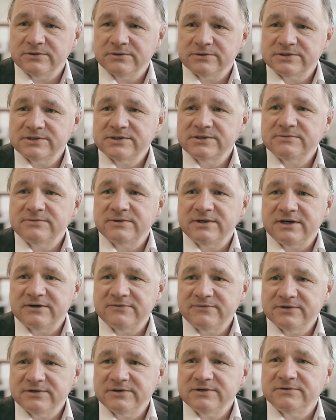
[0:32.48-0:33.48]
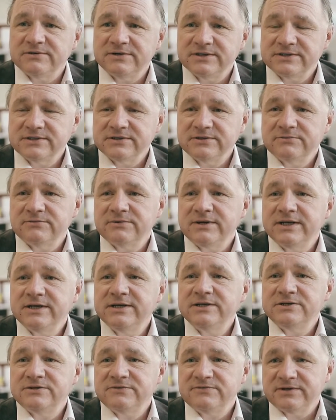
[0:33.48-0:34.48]
courses, we offer degrees in a
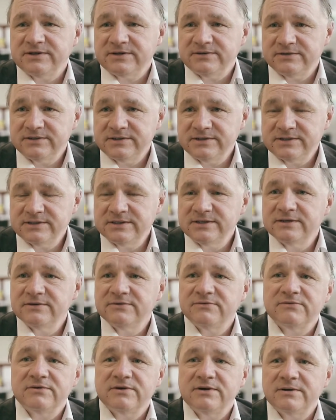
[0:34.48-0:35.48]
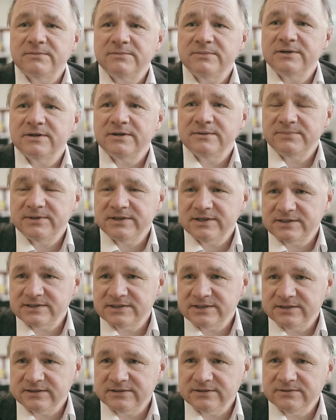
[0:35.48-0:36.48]
range of areas, from a B S
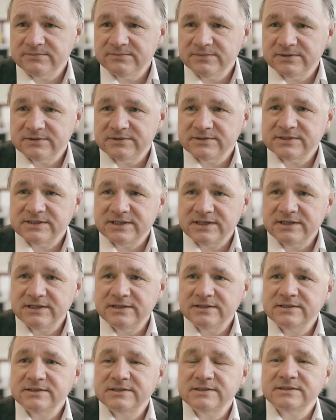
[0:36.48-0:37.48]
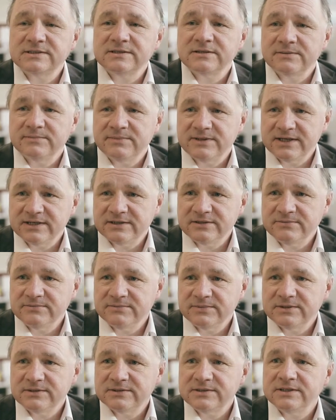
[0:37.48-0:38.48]
c in Computer Science to Applied
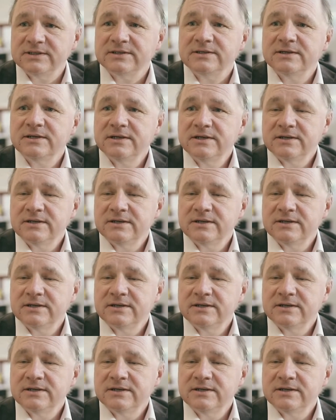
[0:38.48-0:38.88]
Computing,